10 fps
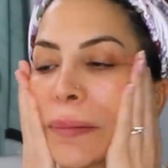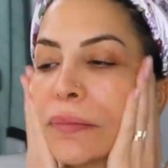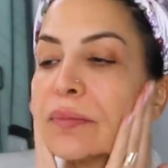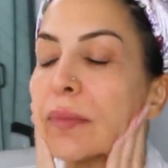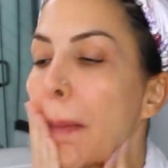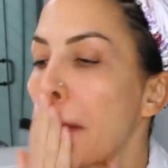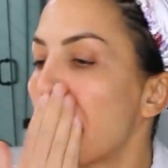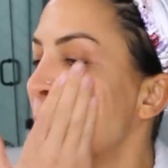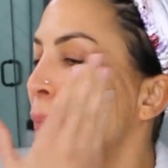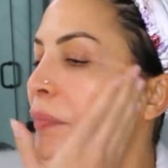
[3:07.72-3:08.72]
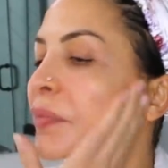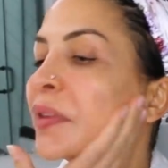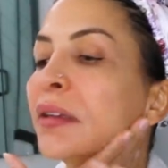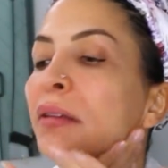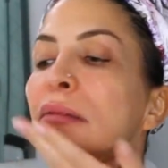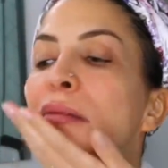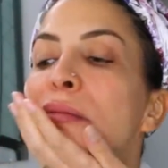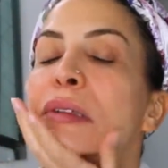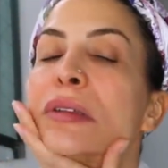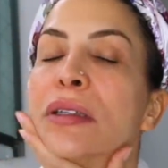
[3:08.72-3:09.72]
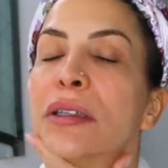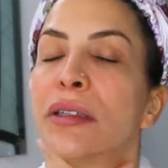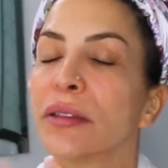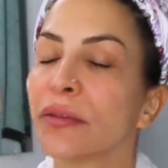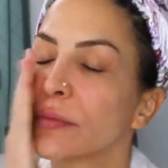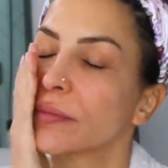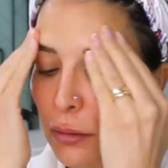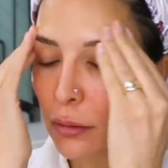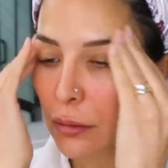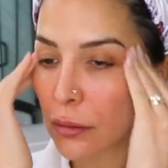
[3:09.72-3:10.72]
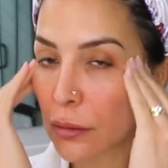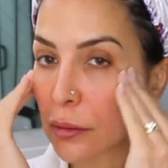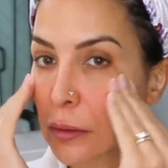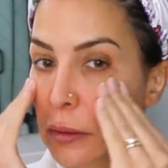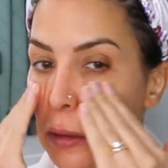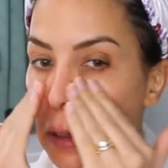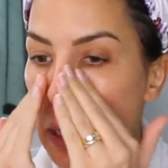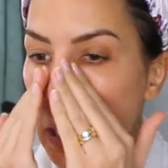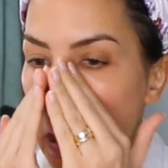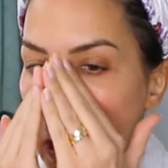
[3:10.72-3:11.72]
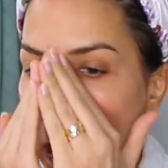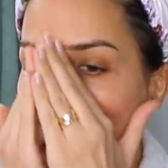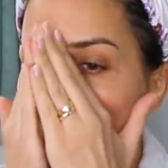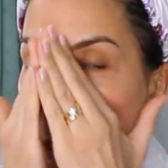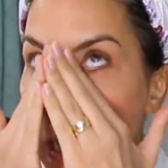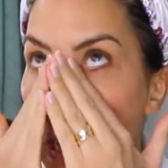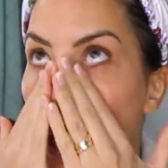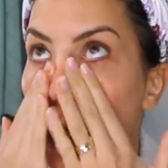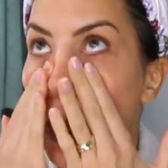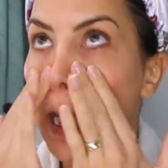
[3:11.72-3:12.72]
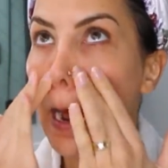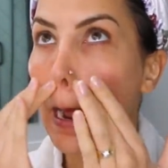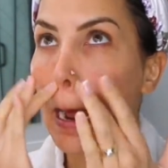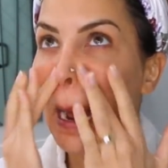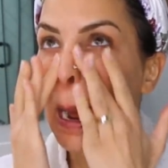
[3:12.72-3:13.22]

which is awesome because it's also a great prep for makeup application. It's particularly good if you're